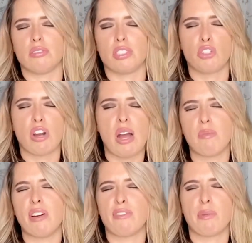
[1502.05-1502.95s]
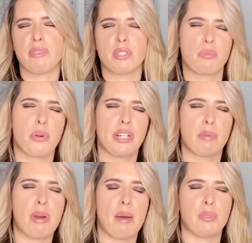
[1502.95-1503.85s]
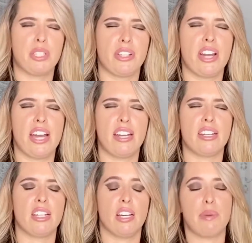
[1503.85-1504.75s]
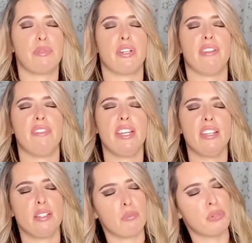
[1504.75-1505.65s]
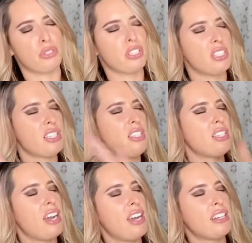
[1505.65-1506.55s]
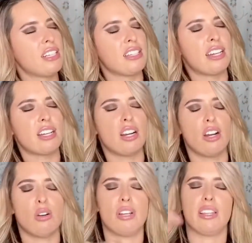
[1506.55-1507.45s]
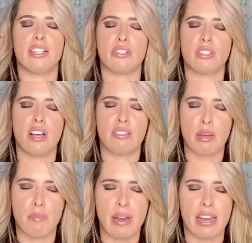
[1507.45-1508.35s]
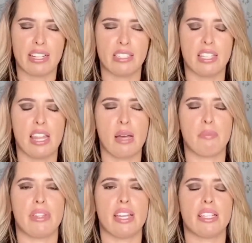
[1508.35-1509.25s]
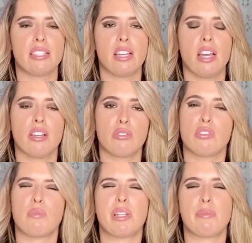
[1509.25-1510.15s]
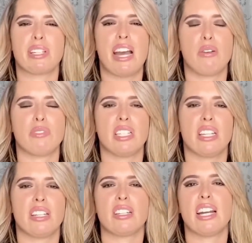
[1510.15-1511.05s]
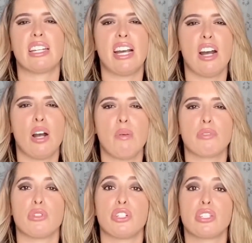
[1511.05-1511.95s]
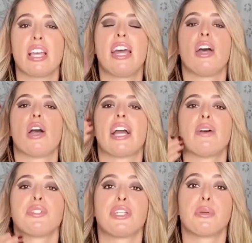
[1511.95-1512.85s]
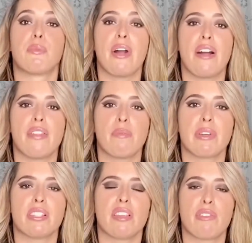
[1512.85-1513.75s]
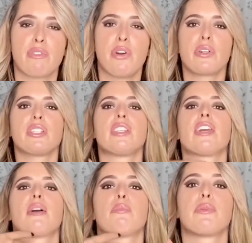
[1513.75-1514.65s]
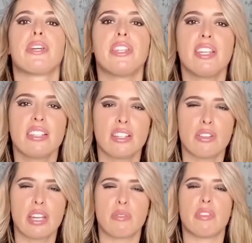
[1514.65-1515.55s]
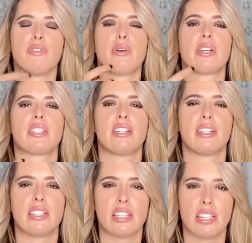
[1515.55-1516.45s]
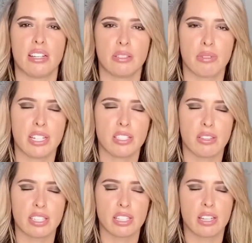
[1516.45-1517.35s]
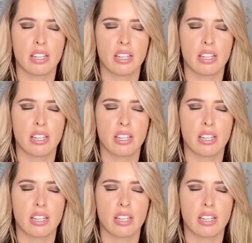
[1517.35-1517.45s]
the drama from this morning pops head. Observe it, push it to the side and let it go and let yourself get back into that place. So sometimes counting kind of helps, or just counting your breath, because if you're focusing on breathing, then you can't really focus on anything else, right? So let's